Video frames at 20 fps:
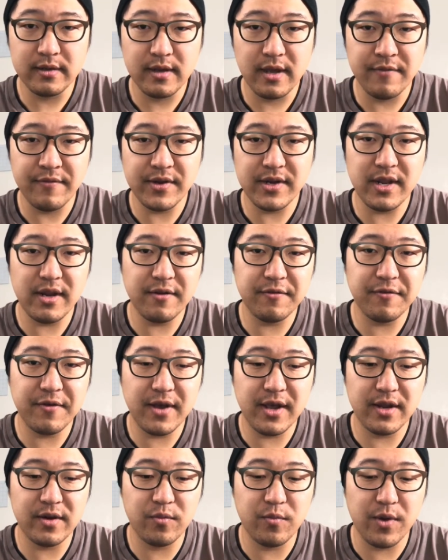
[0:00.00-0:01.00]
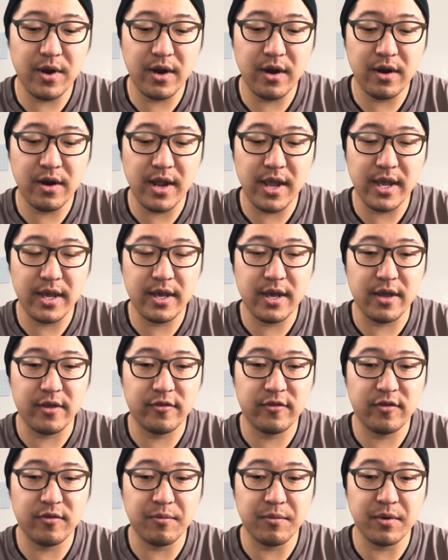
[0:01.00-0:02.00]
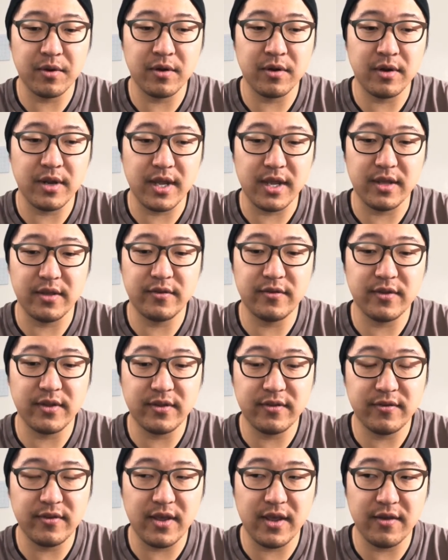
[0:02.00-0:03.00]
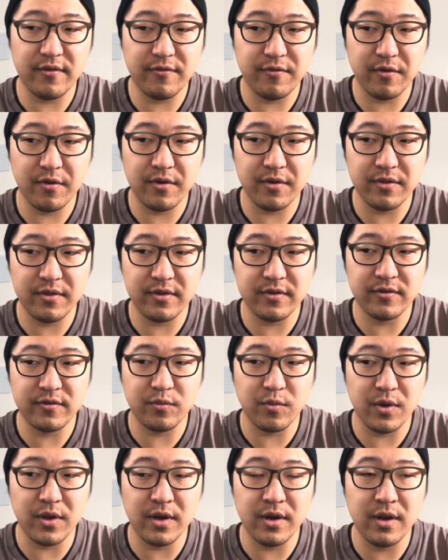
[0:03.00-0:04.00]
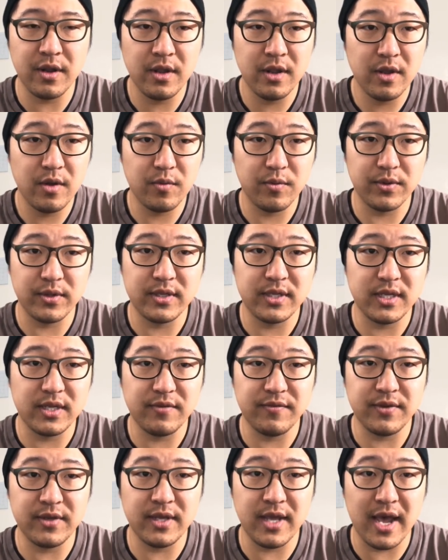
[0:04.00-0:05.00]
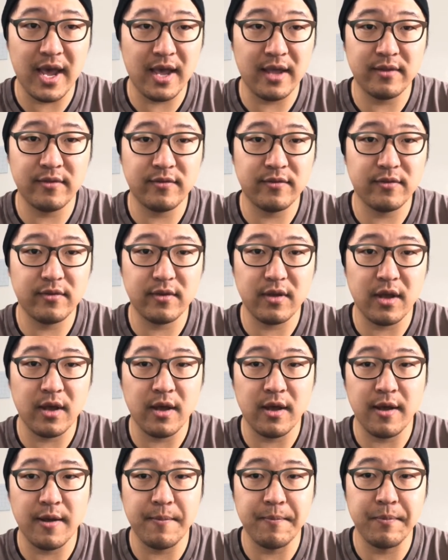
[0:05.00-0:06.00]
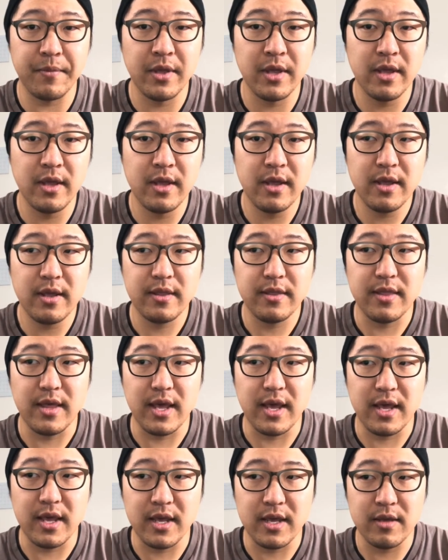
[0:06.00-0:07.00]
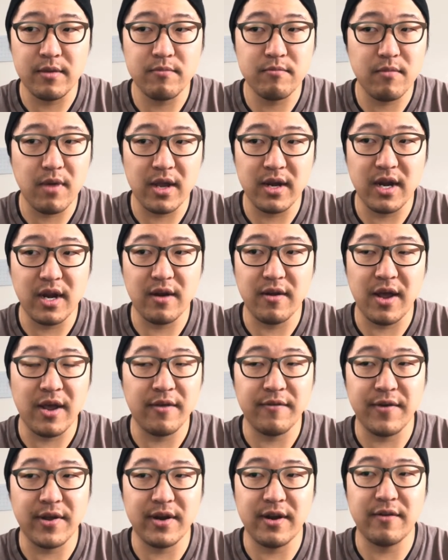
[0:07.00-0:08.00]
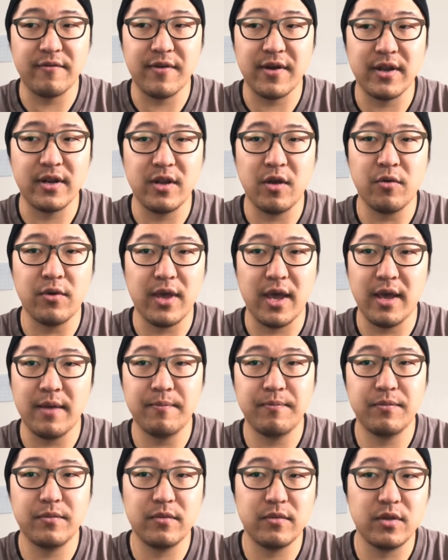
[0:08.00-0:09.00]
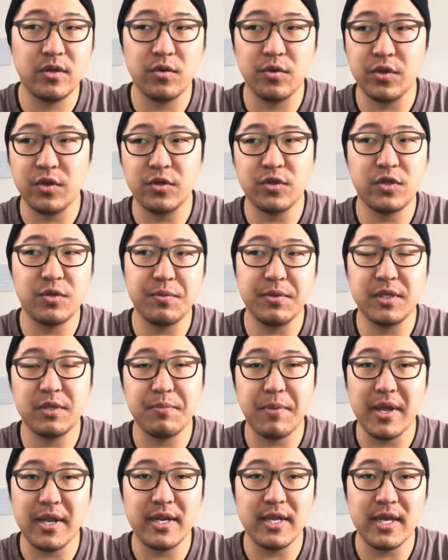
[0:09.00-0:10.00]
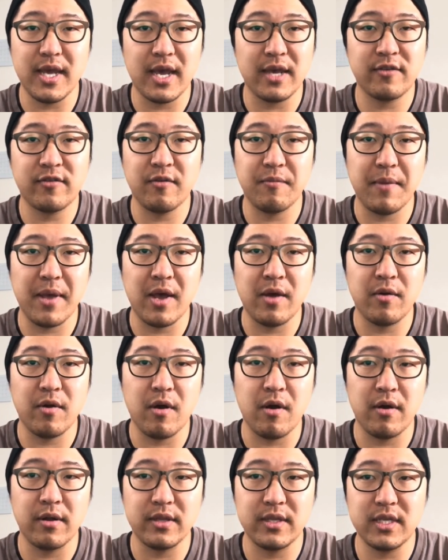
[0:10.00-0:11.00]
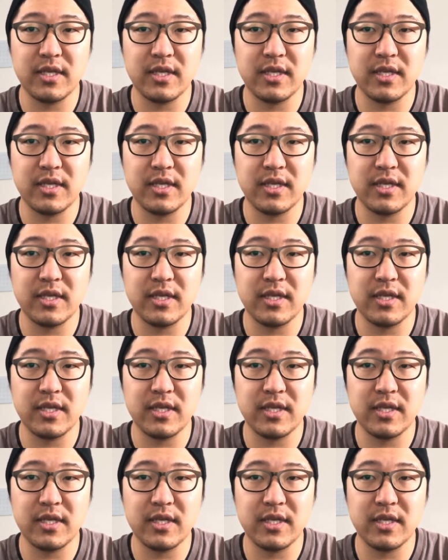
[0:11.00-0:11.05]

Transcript: I've identified where a customer is. Let's say for this one with the TV ads, I've identified, okay, you used to be spending X amount on